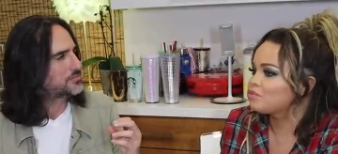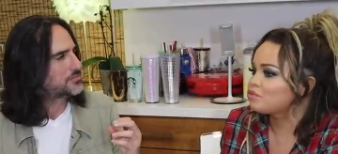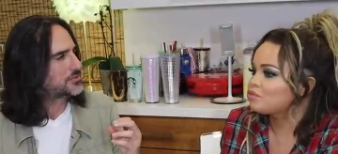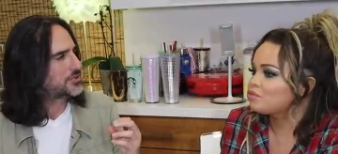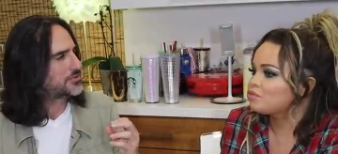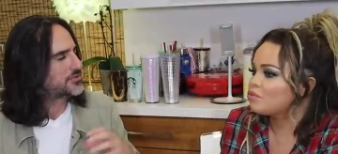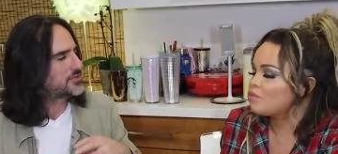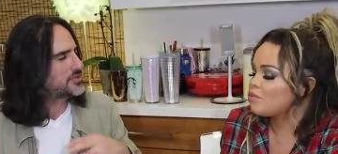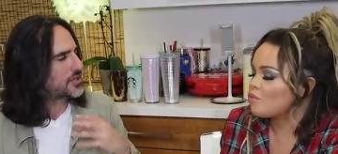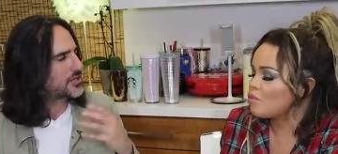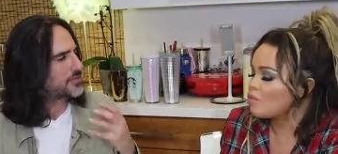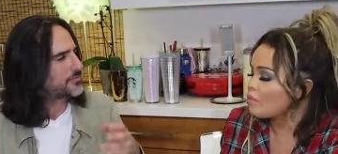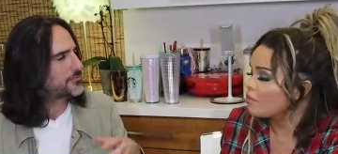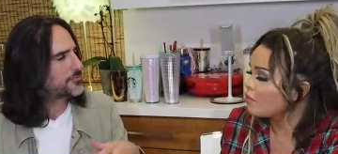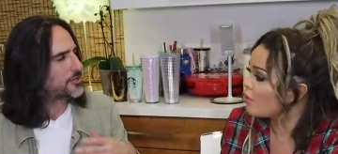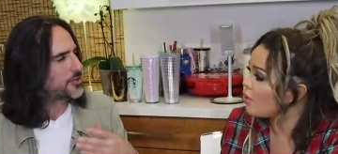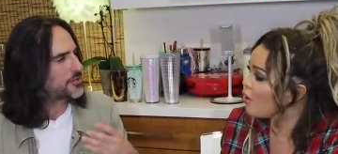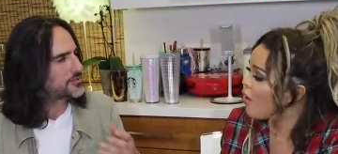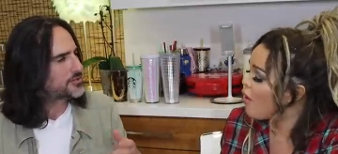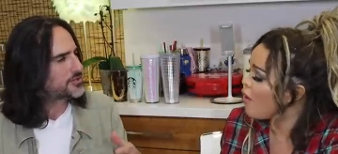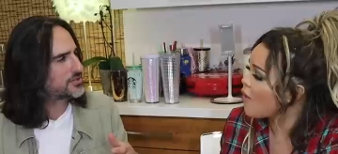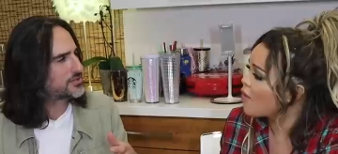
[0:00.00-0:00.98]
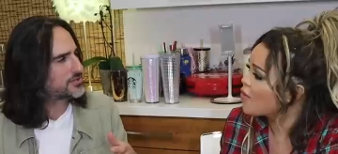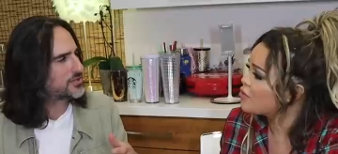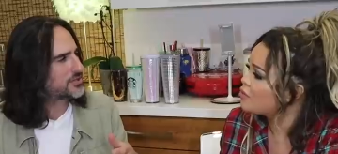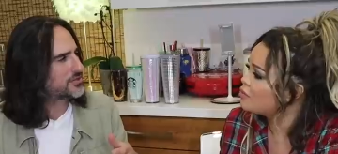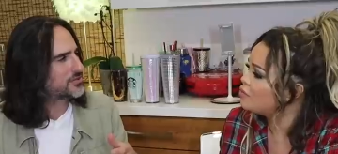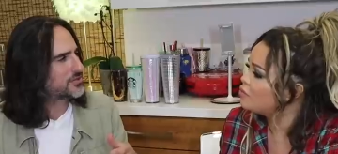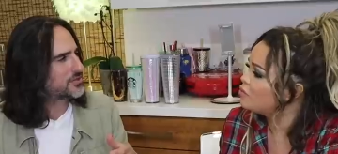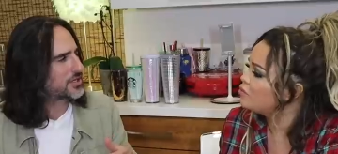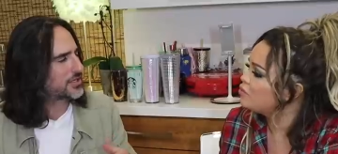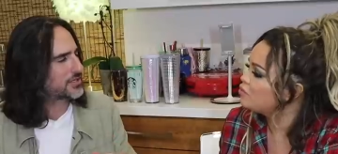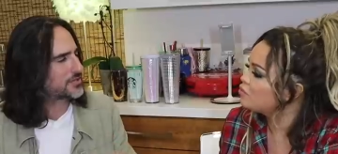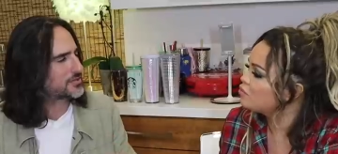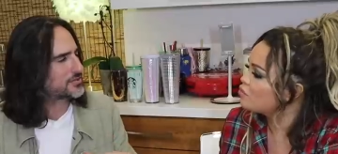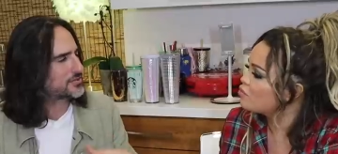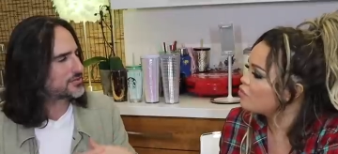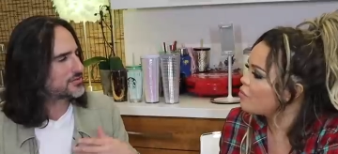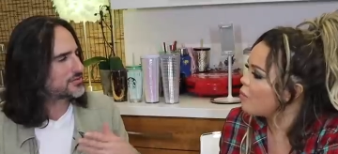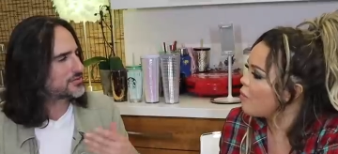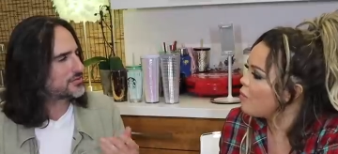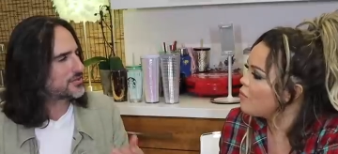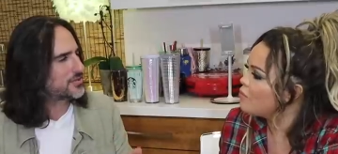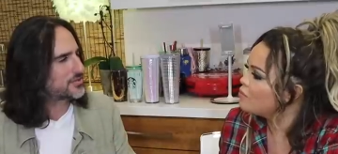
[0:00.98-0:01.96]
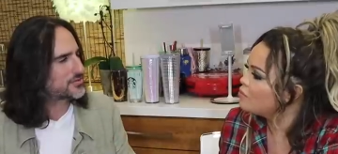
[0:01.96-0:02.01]
Speaker 1: Mm-hmm. If it's like processed into like a
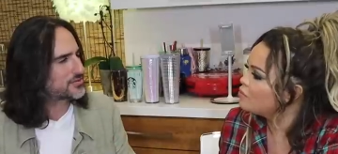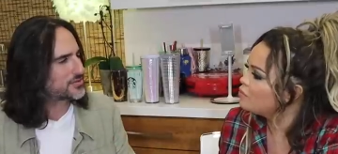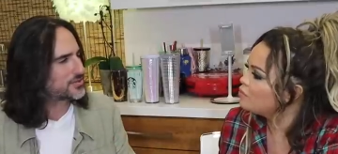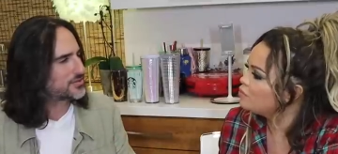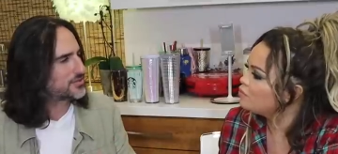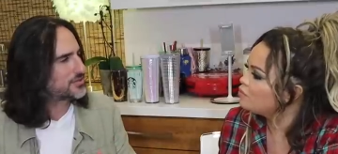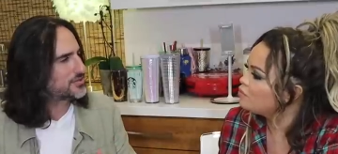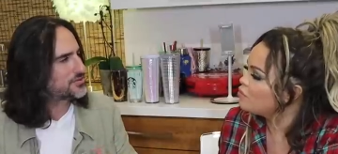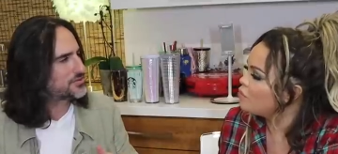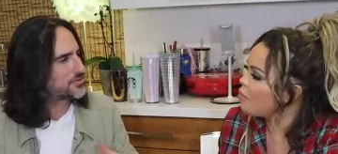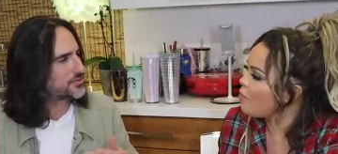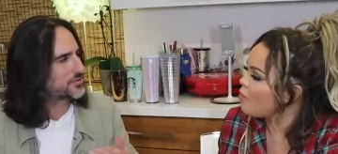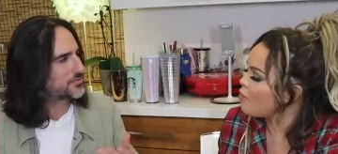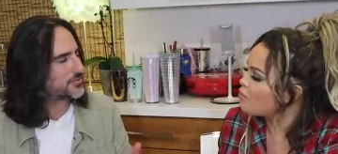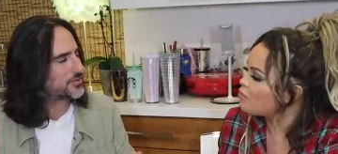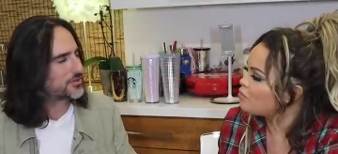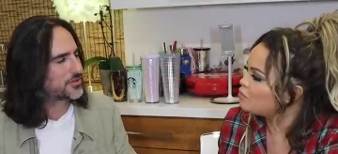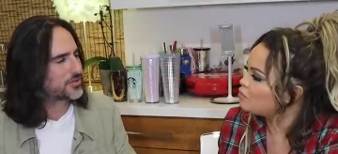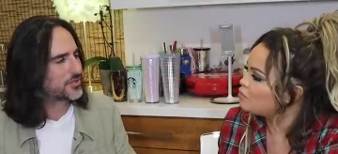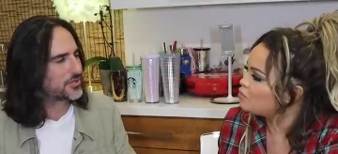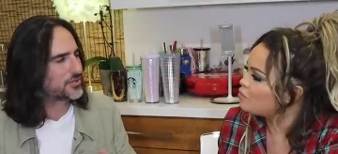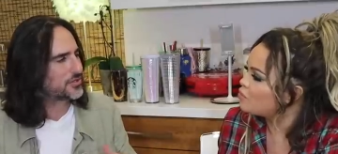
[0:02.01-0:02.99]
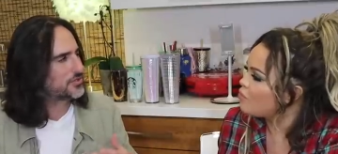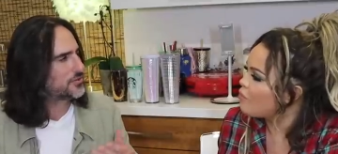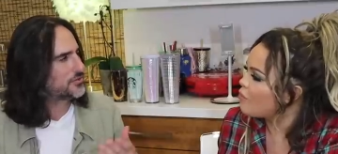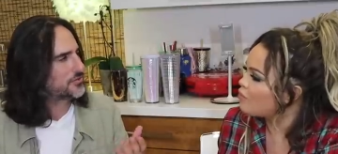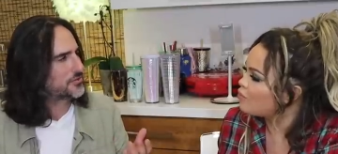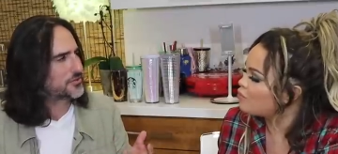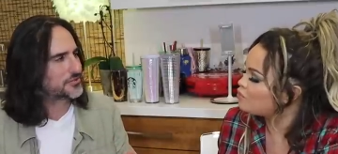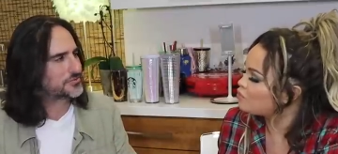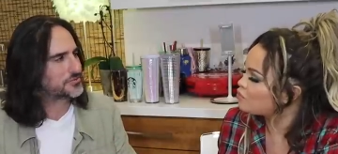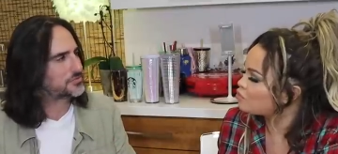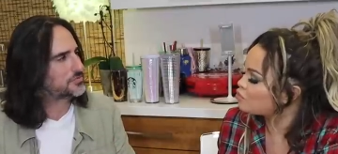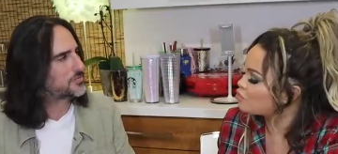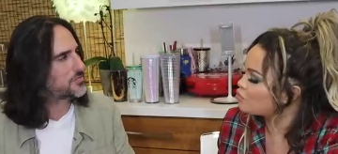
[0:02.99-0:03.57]
sausage or a burger, or